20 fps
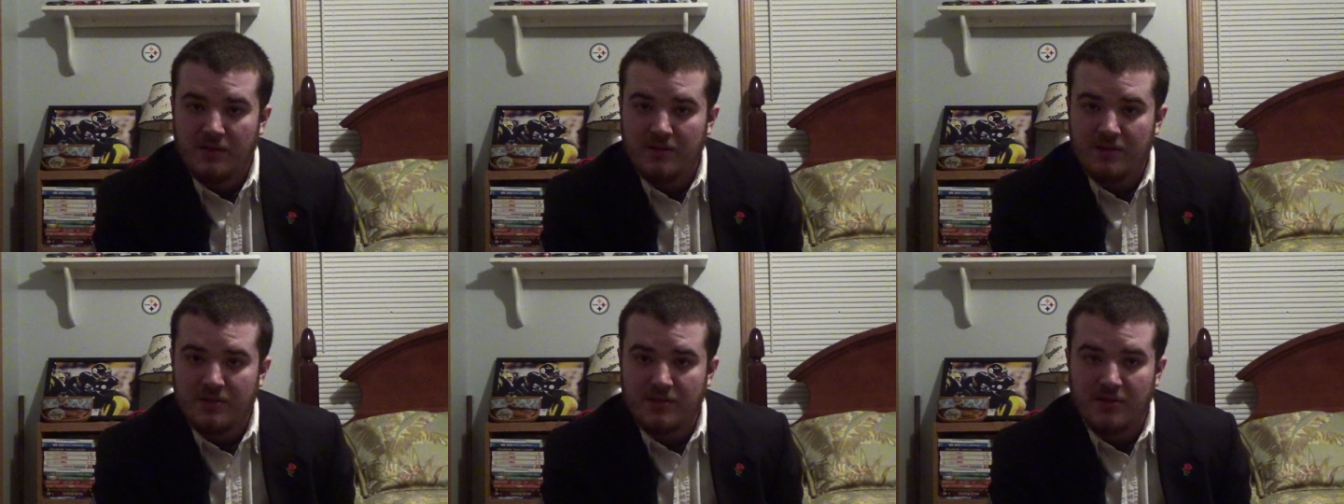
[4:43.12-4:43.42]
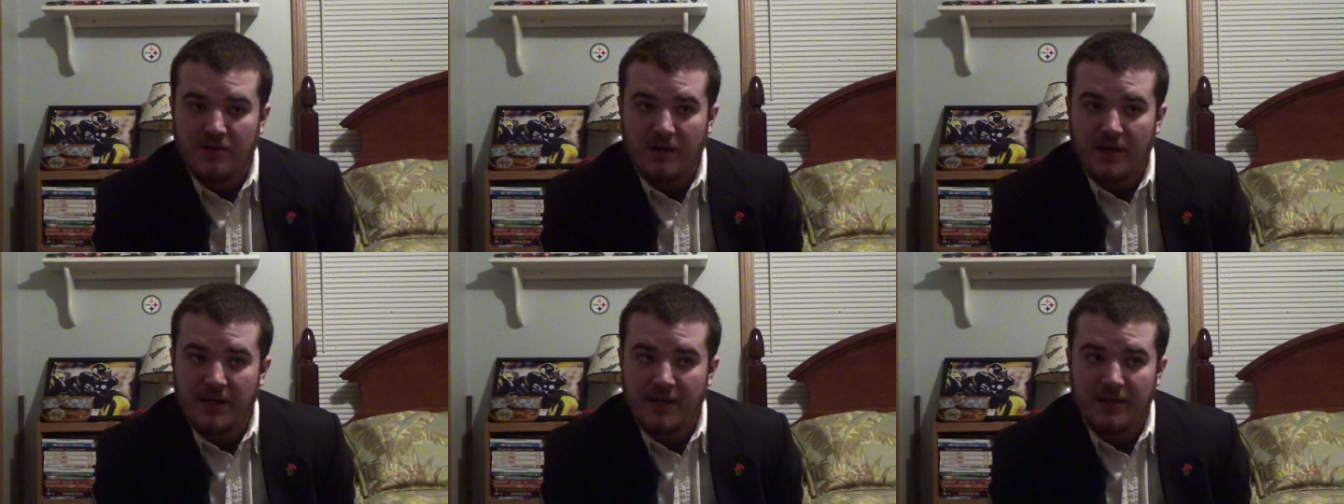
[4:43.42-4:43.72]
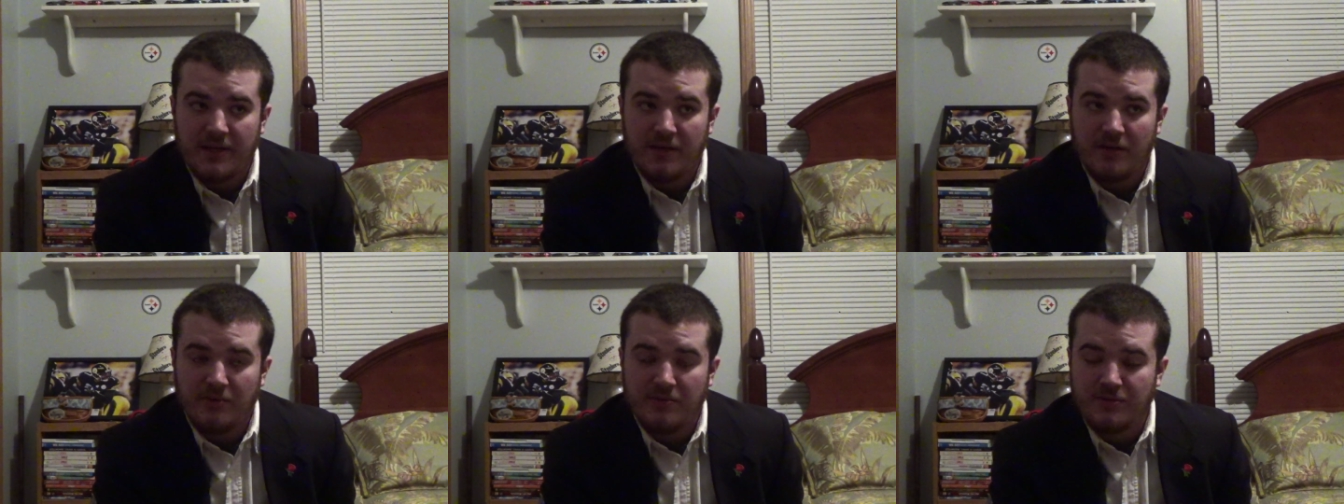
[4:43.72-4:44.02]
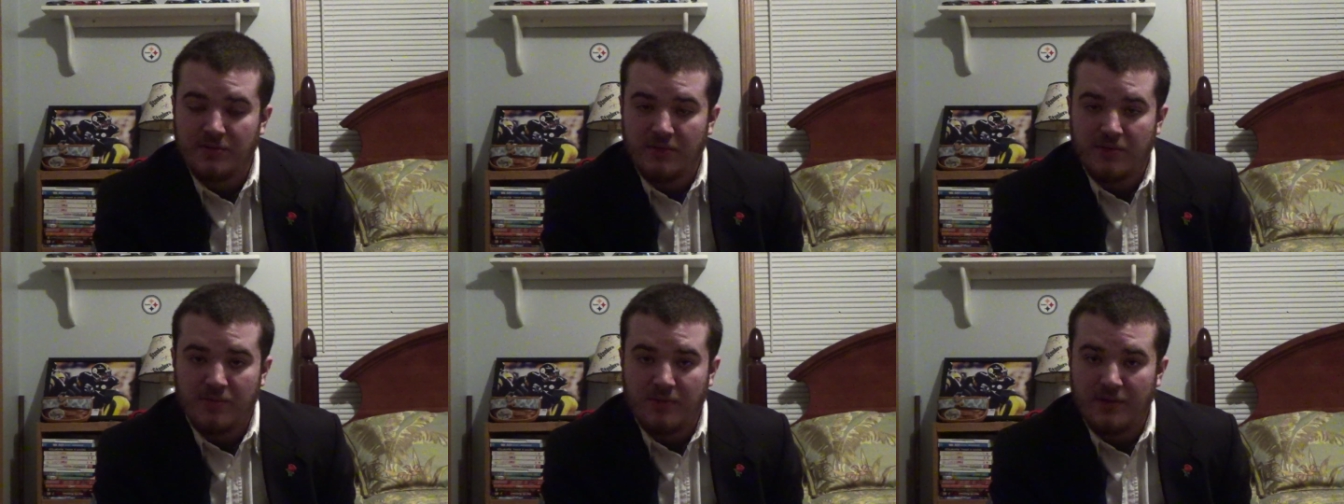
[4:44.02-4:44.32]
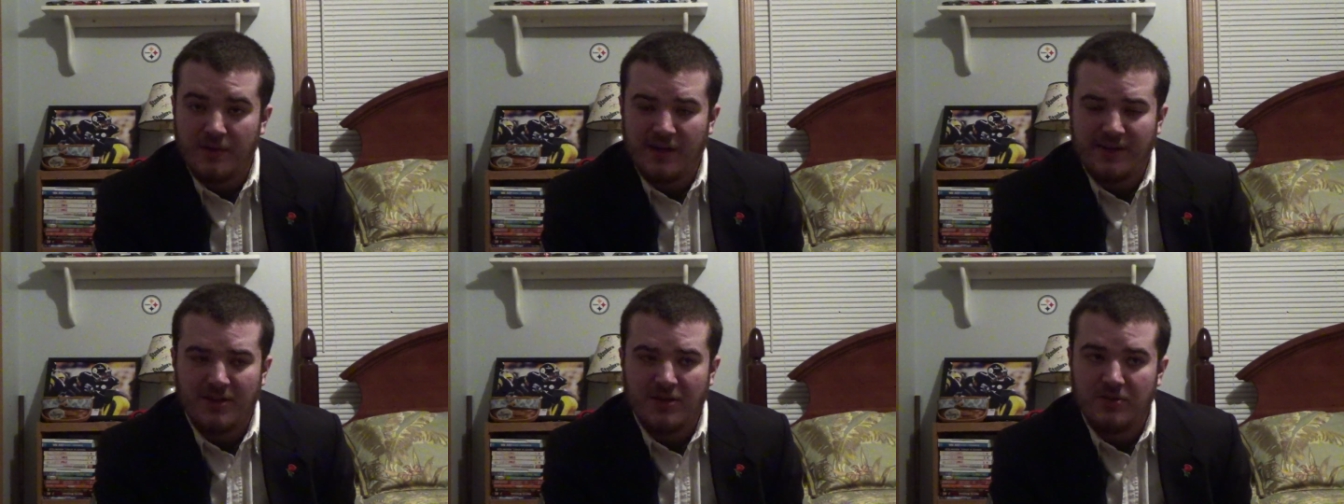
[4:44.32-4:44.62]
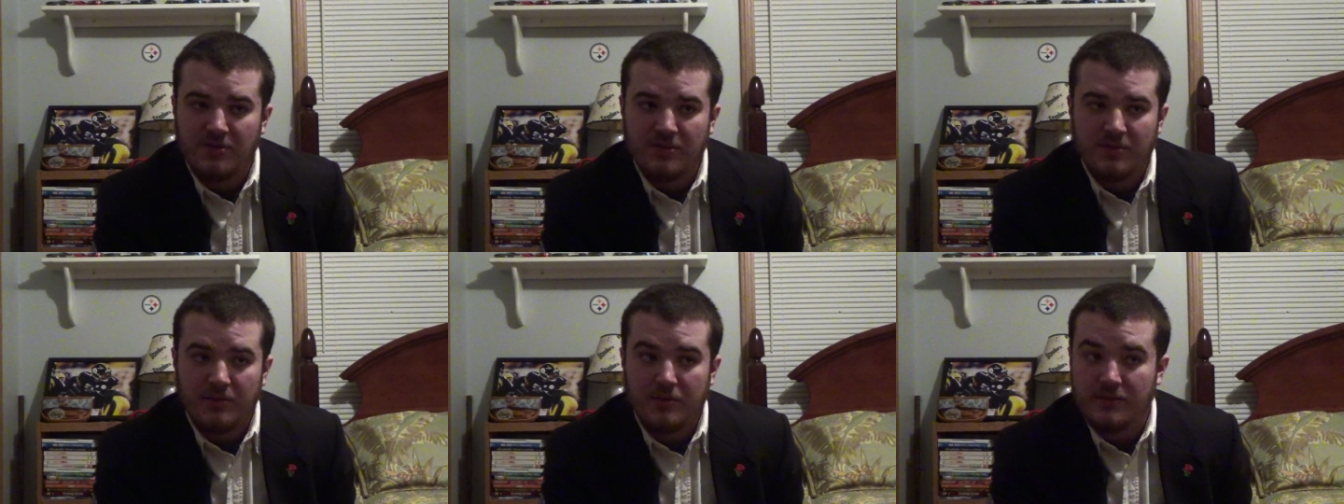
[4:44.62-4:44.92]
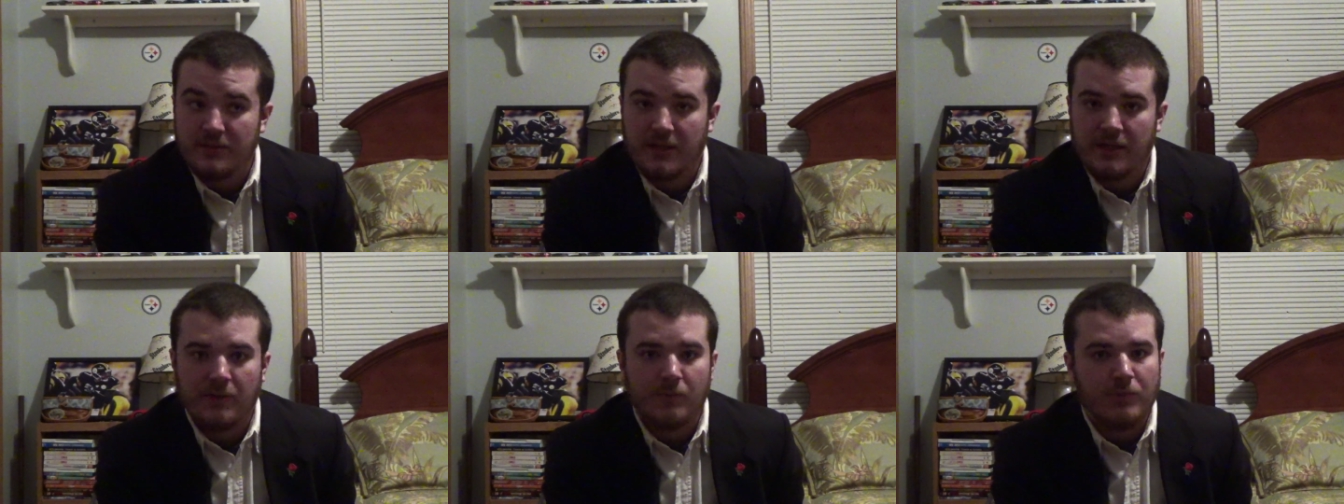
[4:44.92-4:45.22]
so I didn't get home till three. I know you.
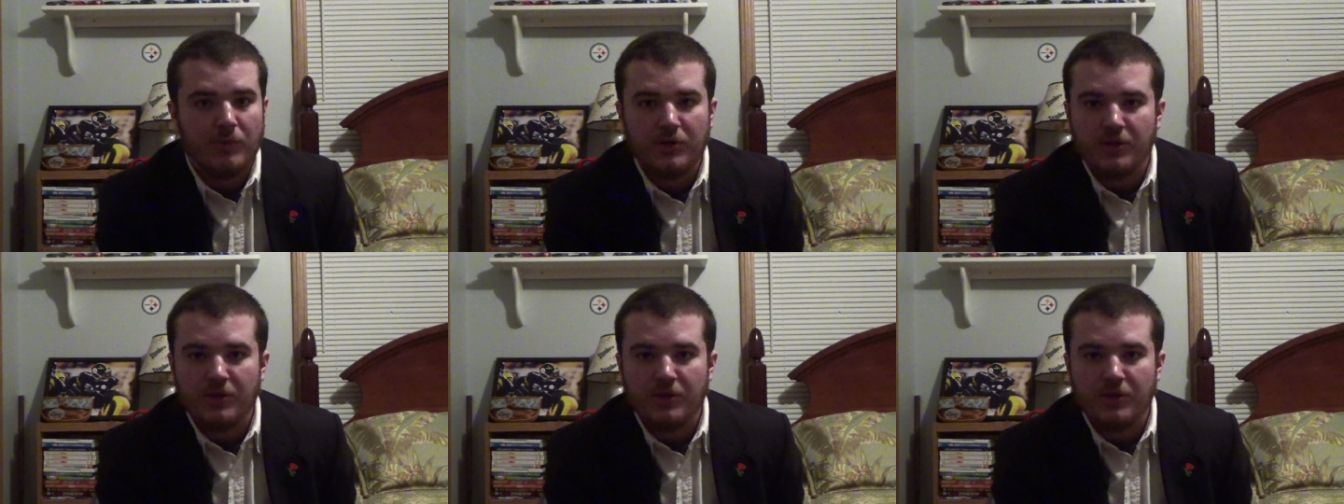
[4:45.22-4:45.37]
It's like well,